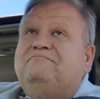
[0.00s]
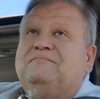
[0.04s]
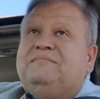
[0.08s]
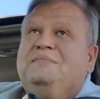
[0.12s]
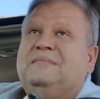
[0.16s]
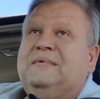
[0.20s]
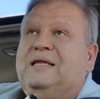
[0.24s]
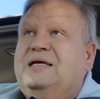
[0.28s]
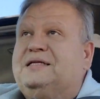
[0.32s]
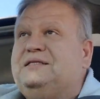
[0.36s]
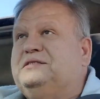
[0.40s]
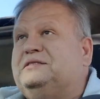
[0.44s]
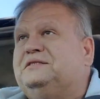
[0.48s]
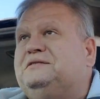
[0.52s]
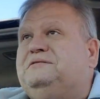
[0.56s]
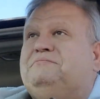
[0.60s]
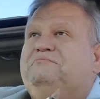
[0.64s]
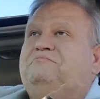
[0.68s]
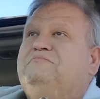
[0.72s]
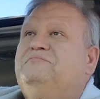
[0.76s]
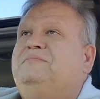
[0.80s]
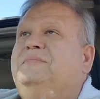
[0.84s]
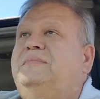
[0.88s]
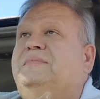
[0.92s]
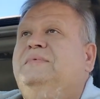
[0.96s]
That's
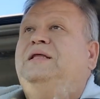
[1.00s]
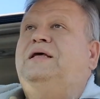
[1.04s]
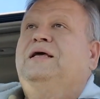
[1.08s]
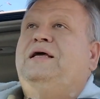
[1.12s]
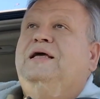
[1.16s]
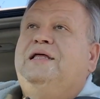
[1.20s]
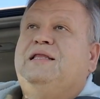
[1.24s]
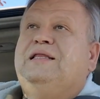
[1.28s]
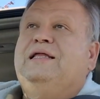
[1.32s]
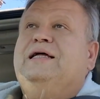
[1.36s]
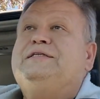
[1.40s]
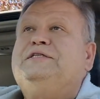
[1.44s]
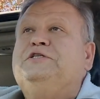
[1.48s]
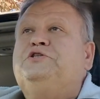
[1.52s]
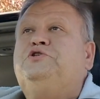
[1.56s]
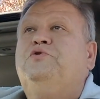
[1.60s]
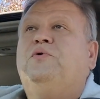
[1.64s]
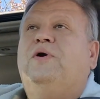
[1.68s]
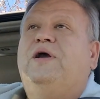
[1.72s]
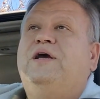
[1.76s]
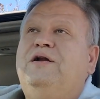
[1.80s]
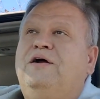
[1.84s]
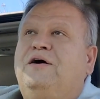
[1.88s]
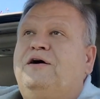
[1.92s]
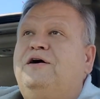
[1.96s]
a
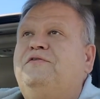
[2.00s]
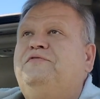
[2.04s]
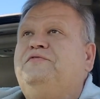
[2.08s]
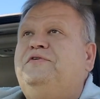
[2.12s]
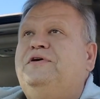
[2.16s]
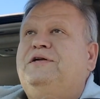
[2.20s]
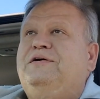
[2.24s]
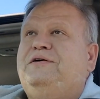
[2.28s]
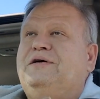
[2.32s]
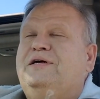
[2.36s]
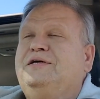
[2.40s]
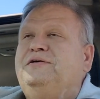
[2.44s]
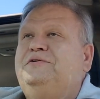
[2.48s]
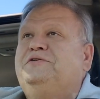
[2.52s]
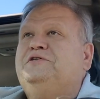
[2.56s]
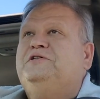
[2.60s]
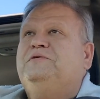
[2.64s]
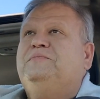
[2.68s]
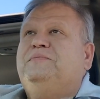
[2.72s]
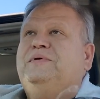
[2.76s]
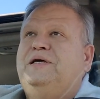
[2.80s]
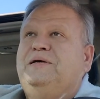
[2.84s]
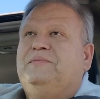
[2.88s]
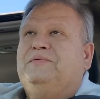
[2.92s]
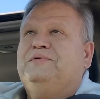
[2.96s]
trade-off. You know, I used to
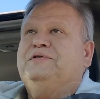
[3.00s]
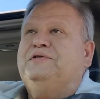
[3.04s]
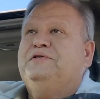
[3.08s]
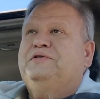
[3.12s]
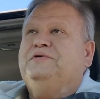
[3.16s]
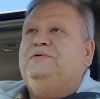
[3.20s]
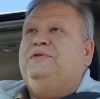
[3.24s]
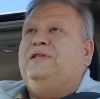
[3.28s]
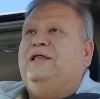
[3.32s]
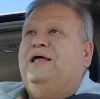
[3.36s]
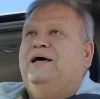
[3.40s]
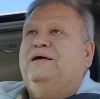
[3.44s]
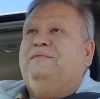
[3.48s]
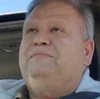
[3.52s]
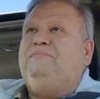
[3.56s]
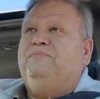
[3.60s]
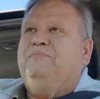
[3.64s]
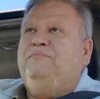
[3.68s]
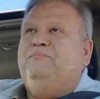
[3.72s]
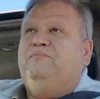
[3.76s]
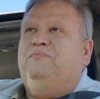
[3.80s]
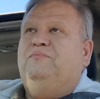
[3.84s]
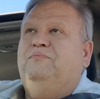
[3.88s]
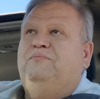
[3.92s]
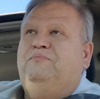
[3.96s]
be able to do that,
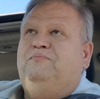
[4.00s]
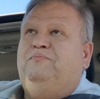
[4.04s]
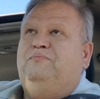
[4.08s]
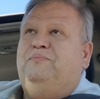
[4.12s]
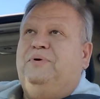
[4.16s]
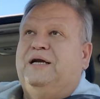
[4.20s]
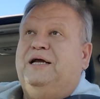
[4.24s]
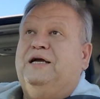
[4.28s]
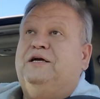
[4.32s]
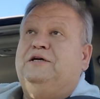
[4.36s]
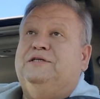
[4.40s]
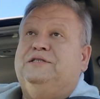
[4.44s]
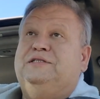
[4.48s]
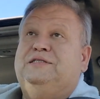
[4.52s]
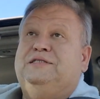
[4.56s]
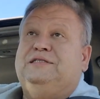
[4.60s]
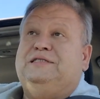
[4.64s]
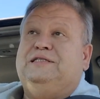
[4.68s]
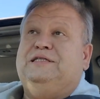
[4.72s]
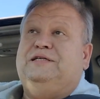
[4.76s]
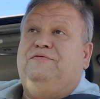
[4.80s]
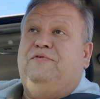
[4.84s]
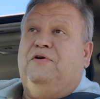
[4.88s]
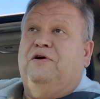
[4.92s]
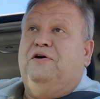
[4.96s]
but I couldn't
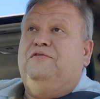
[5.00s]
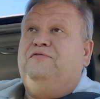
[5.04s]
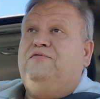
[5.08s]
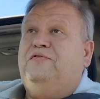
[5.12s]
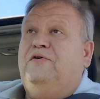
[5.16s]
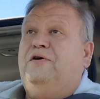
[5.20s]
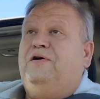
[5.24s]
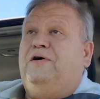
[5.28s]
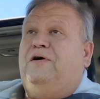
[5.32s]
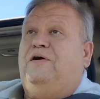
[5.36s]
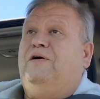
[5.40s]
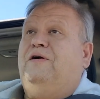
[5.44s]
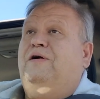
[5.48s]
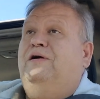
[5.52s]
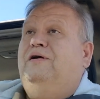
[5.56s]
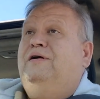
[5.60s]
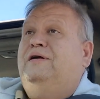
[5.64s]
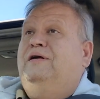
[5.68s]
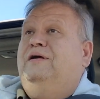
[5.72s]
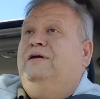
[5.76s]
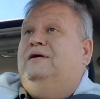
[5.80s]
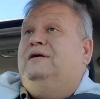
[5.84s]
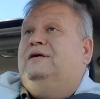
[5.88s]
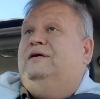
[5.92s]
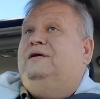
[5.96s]
see very far.
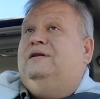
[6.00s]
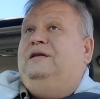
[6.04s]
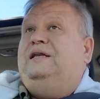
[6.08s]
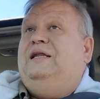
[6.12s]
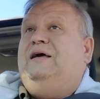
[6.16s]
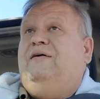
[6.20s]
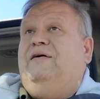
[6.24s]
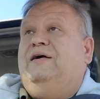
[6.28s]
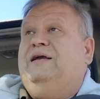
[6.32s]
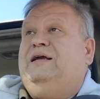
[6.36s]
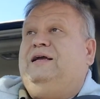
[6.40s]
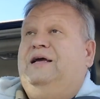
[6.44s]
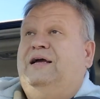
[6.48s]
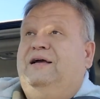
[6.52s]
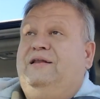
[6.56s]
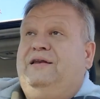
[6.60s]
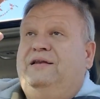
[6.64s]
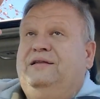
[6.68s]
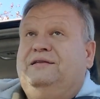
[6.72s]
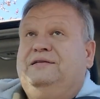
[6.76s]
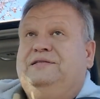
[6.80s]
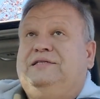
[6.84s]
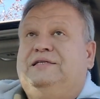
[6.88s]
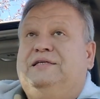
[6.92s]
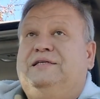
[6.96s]
Now I
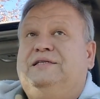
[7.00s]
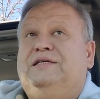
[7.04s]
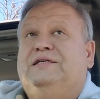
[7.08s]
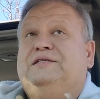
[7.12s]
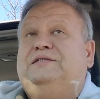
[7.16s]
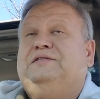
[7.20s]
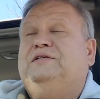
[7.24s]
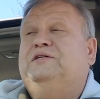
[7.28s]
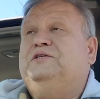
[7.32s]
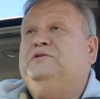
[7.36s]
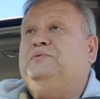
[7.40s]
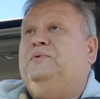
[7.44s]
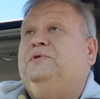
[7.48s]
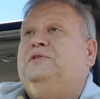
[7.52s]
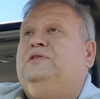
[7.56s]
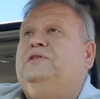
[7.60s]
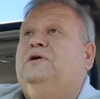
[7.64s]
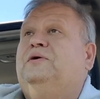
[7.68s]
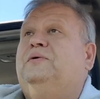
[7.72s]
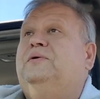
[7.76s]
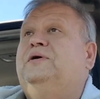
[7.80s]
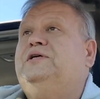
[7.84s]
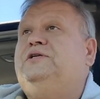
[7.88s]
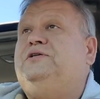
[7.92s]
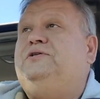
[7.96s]
can see distance with
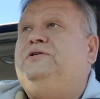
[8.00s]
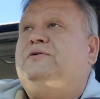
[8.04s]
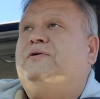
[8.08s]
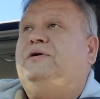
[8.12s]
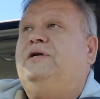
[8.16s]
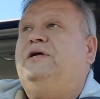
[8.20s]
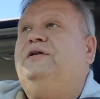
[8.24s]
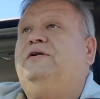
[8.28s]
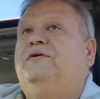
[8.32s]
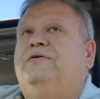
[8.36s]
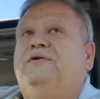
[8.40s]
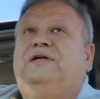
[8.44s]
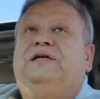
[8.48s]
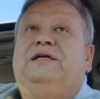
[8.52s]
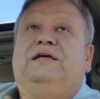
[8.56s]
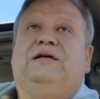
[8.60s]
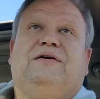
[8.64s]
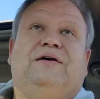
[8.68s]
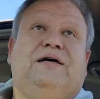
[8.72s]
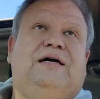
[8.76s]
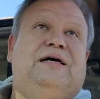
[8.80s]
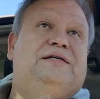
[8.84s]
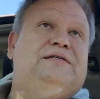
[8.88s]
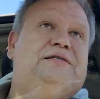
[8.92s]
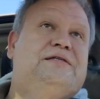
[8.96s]
no issue, and I don't need
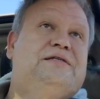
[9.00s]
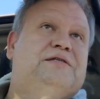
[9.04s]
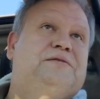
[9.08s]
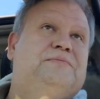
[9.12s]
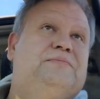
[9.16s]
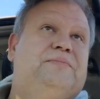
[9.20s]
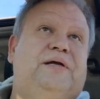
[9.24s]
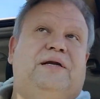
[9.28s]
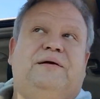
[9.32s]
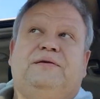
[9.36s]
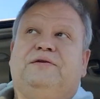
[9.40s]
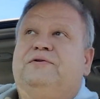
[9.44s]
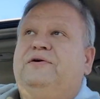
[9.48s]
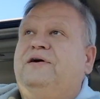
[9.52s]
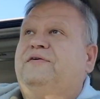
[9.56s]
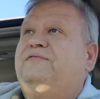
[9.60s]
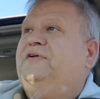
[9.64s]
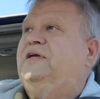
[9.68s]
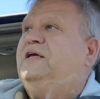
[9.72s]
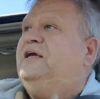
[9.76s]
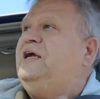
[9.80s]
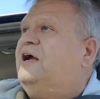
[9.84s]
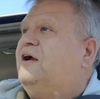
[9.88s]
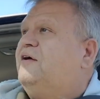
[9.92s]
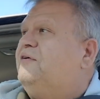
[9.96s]
glasses, but I do have to
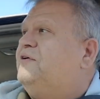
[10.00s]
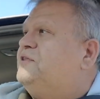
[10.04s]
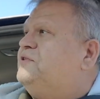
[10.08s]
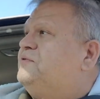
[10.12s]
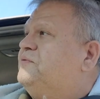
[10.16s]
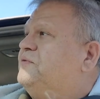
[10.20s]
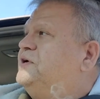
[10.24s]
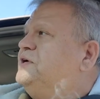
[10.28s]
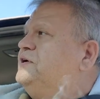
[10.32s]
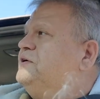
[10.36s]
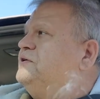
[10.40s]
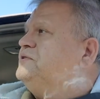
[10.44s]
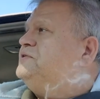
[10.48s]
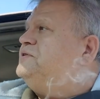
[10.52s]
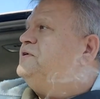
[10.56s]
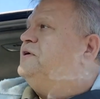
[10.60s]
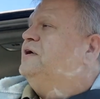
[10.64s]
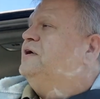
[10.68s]
carry the readers.